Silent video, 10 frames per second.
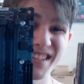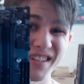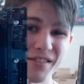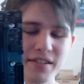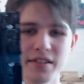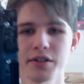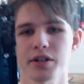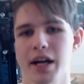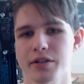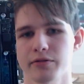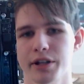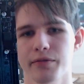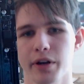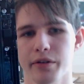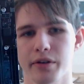It uses International
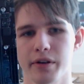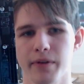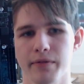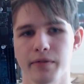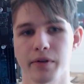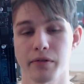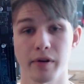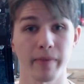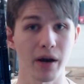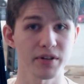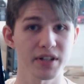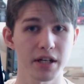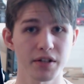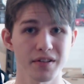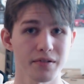Rectifier 3553 power
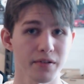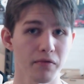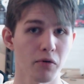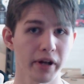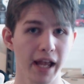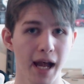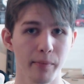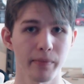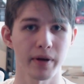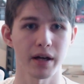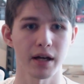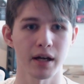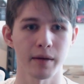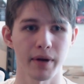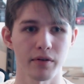stages. Those are 40 amp
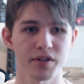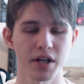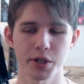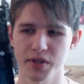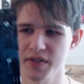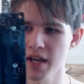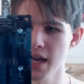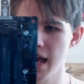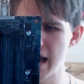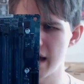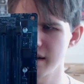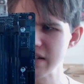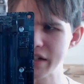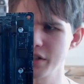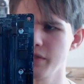power stages. And it's
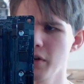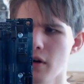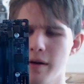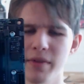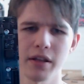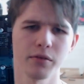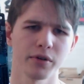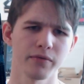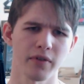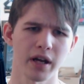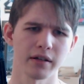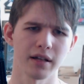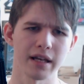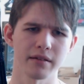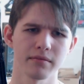actually a VRM that you would find
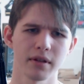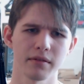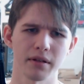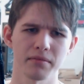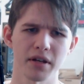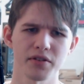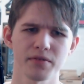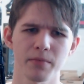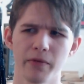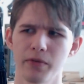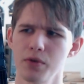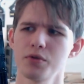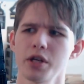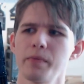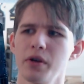there's a few
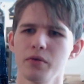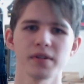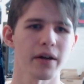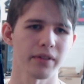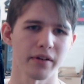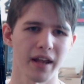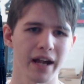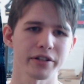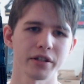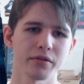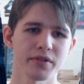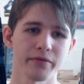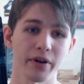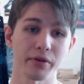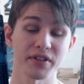GPUs out there that actually use a
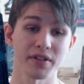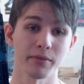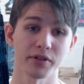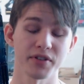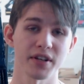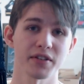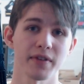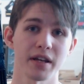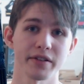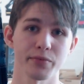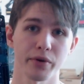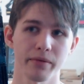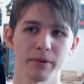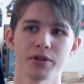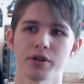very similar 6-phase
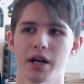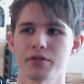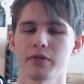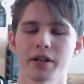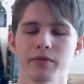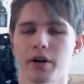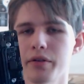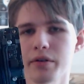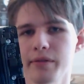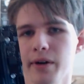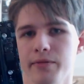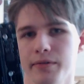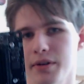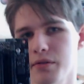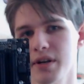with International Rectifier
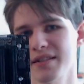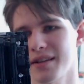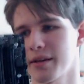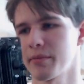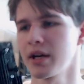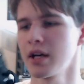3553s in them.